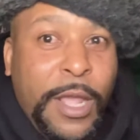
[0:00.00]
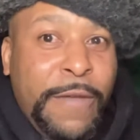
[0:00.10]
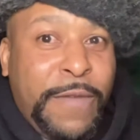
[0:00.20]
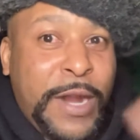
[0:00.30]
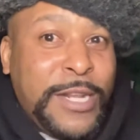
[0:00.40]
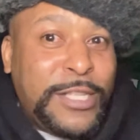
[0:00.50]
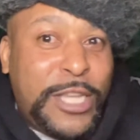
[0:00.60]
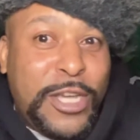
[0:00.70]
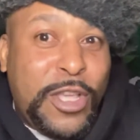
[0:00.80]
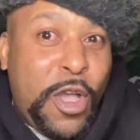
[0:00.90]
If I didn't
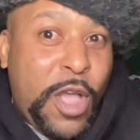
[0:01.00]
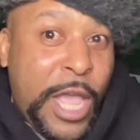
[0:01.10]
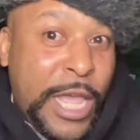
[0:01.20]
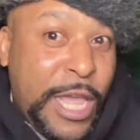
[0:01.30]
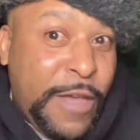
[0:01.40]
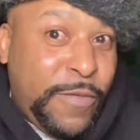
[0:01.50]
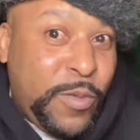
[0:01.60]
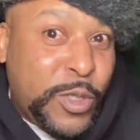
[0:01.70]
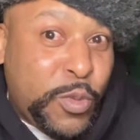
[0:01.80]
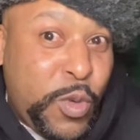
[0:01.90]
tell y'all AF
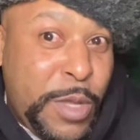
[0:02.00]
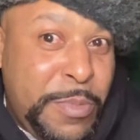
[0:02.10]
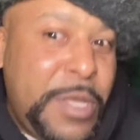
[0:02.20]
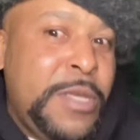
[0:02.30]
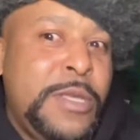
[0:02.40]
was with me,